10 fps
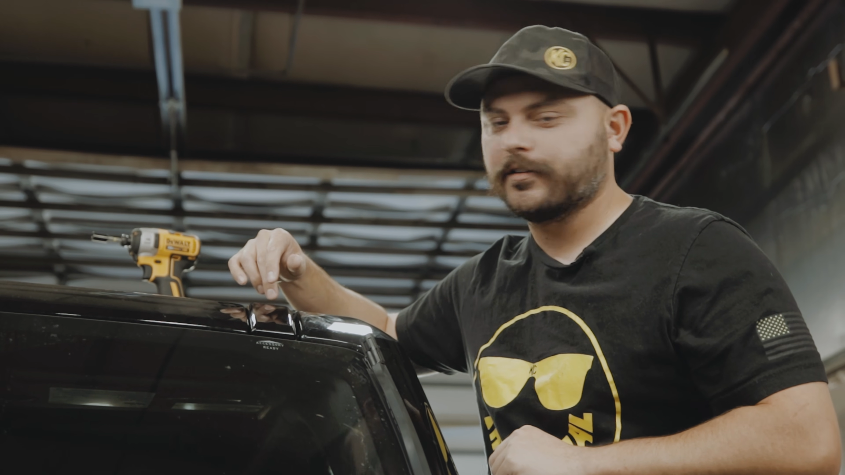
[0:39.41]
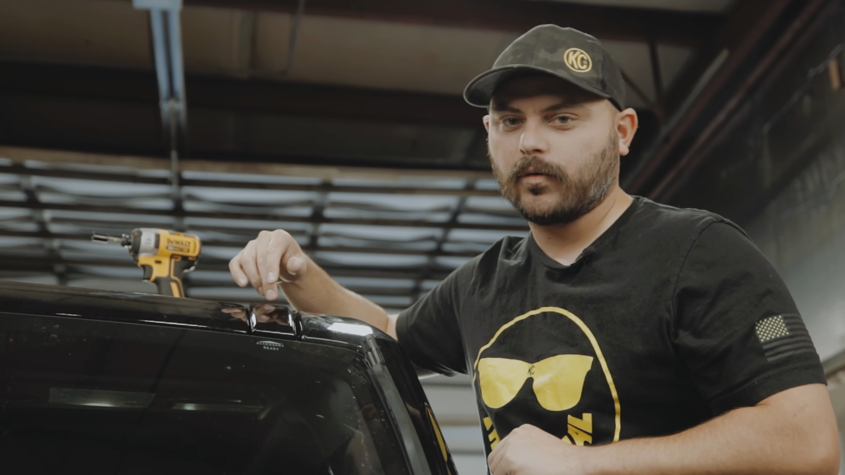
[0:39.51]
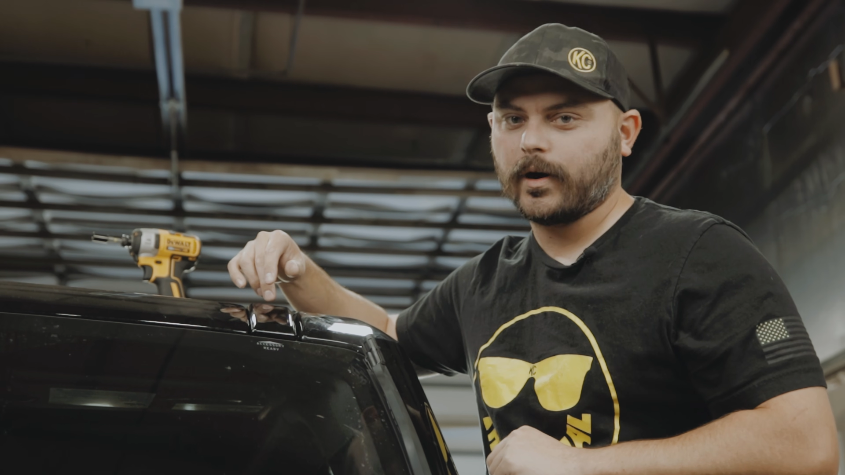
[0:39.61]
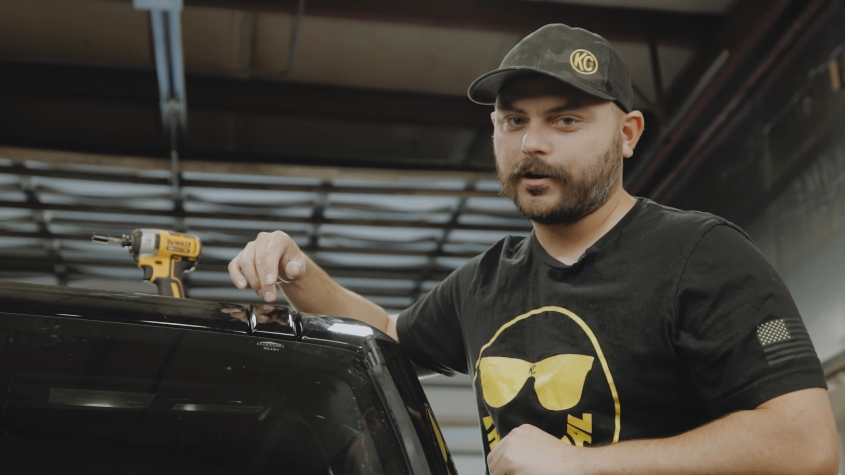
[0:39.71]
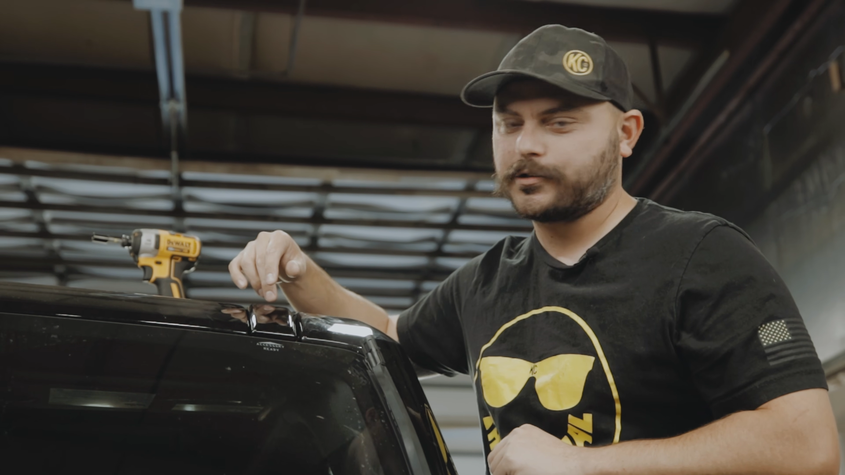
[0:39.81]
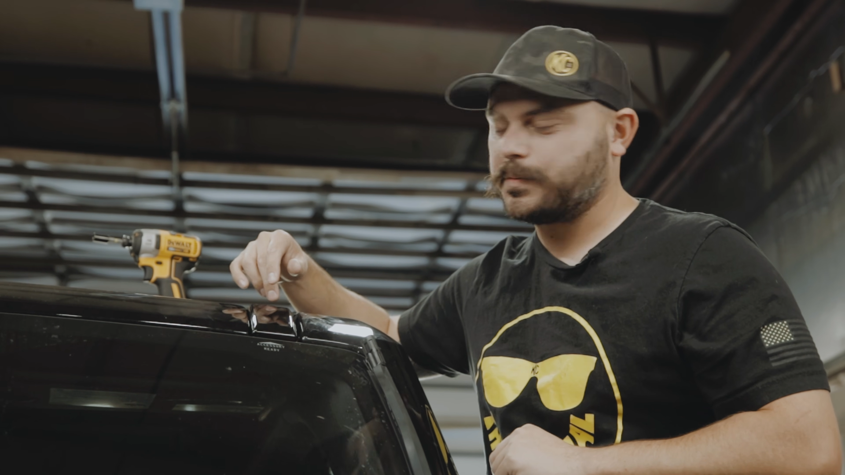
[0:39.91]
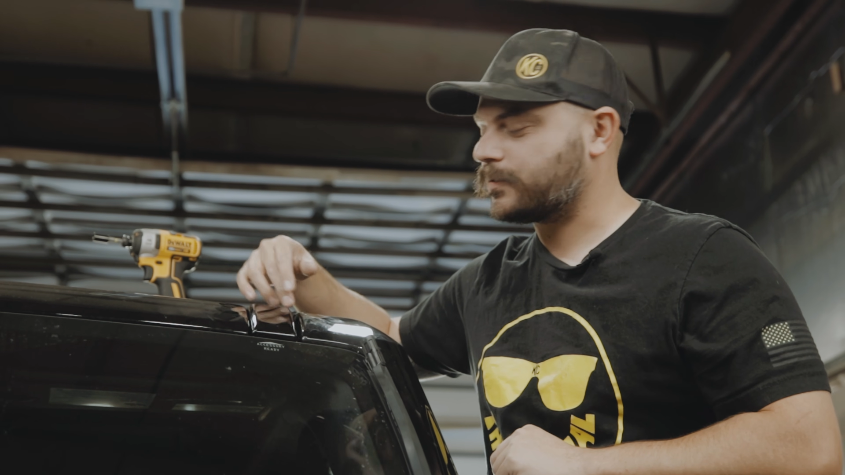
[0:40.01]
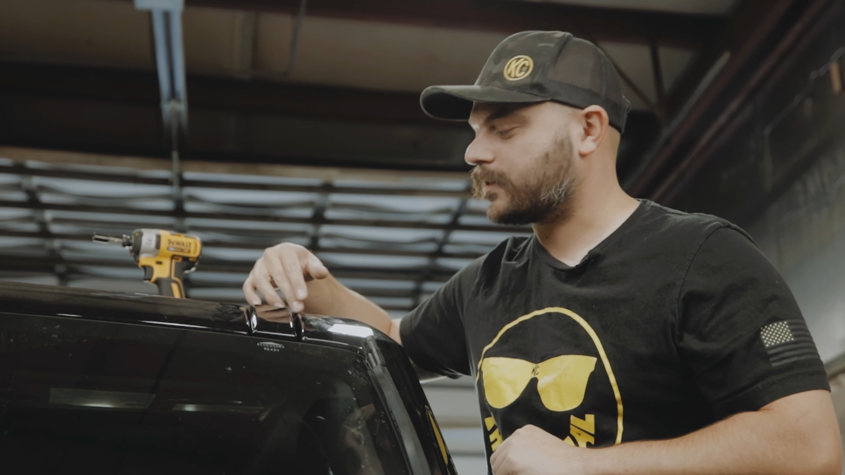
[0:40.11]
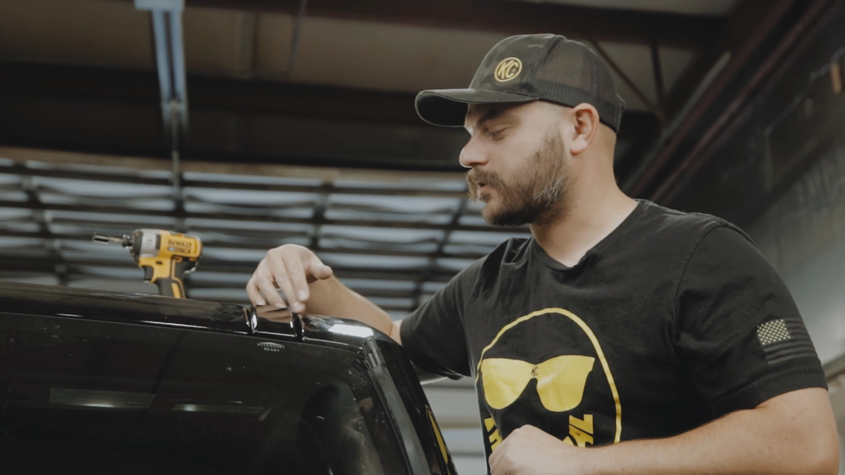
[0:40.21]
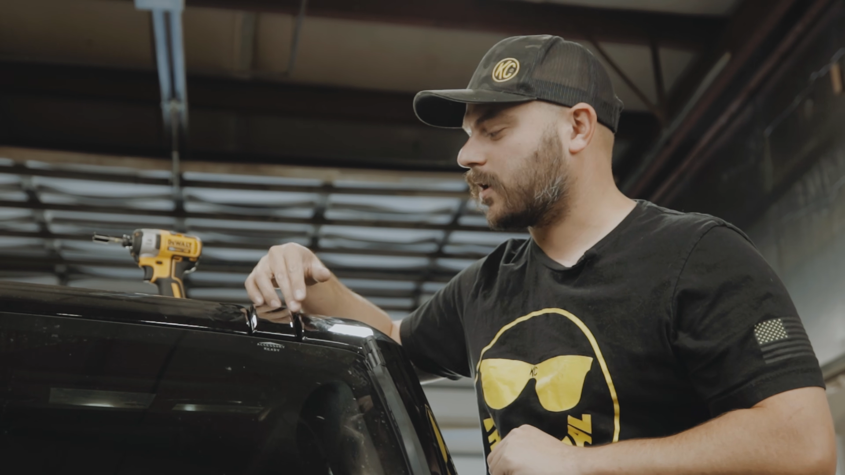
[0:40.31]
of where you're
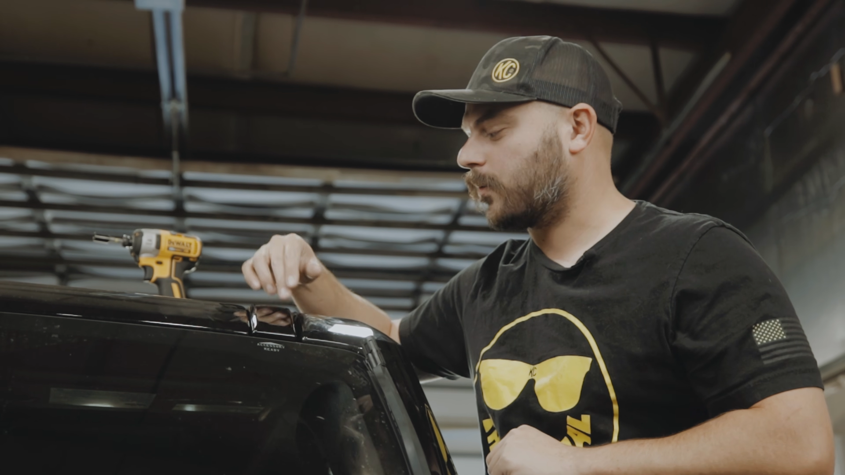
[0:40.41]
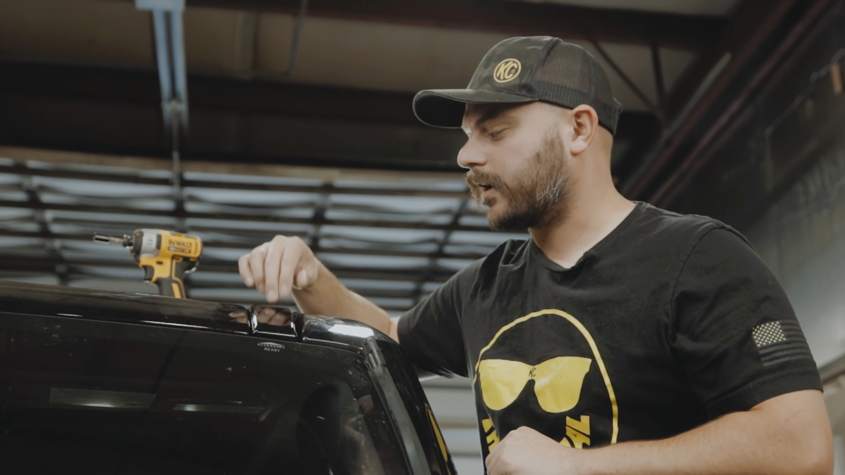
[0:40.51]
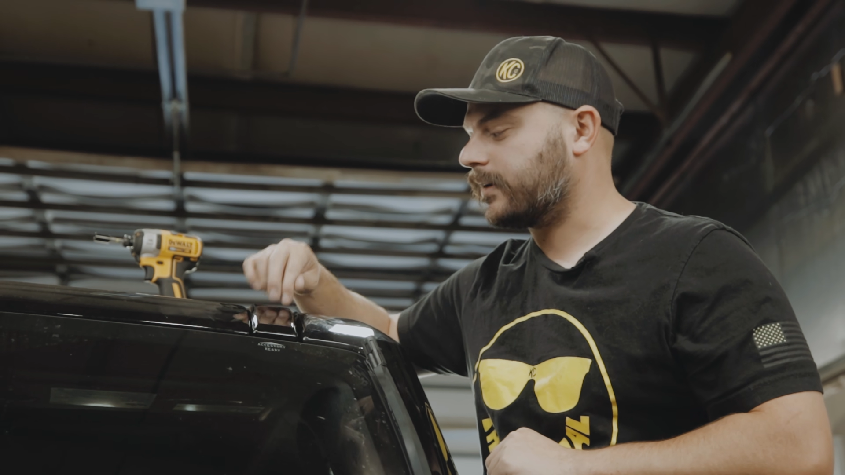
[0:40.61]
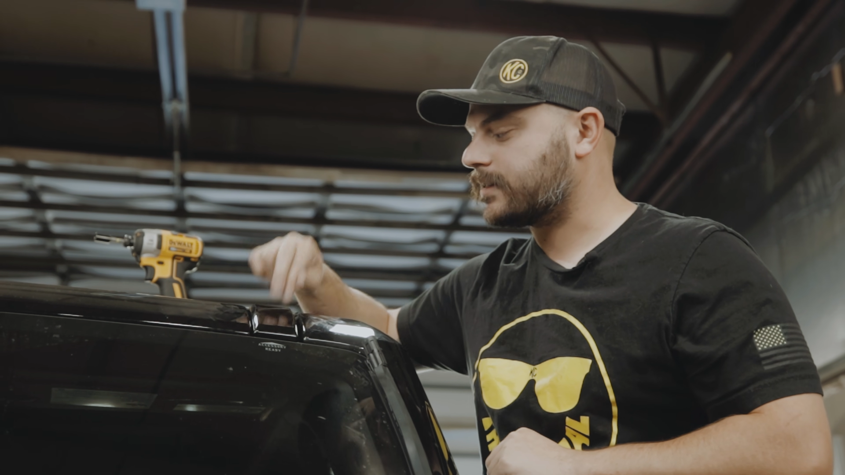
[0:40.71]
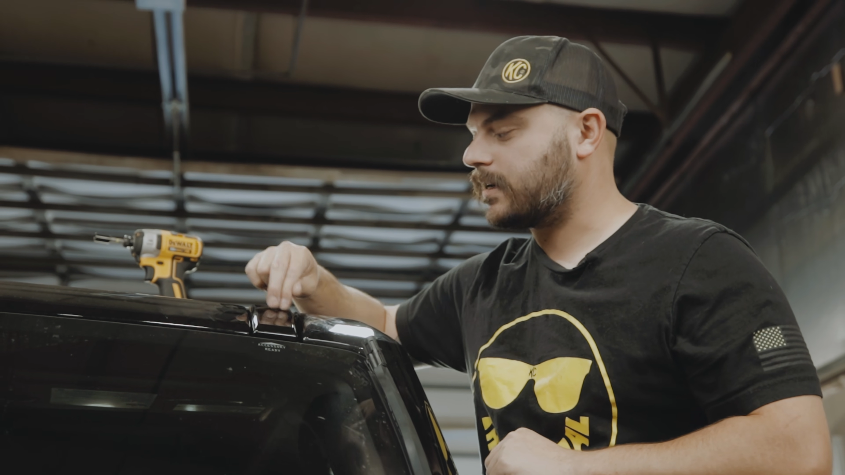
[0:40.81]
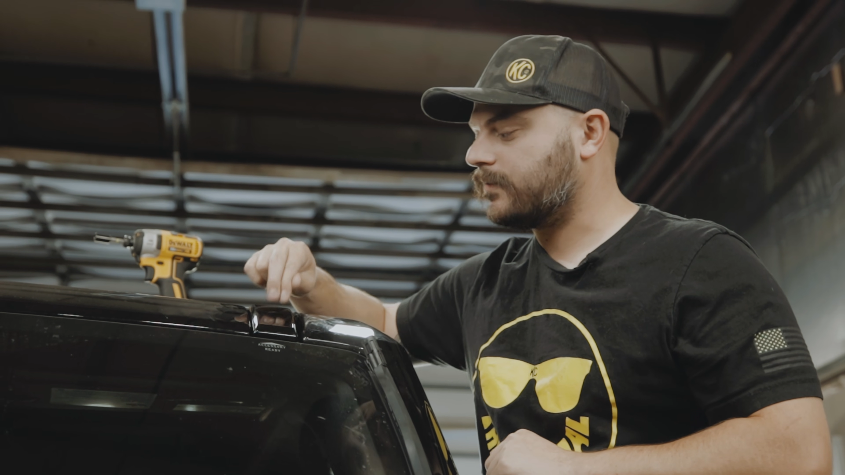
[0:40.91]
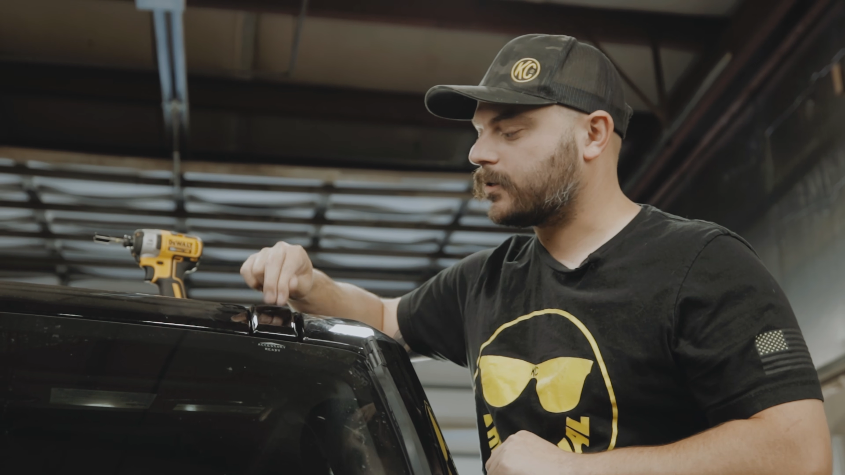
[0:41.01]
supposed to start working on stuff.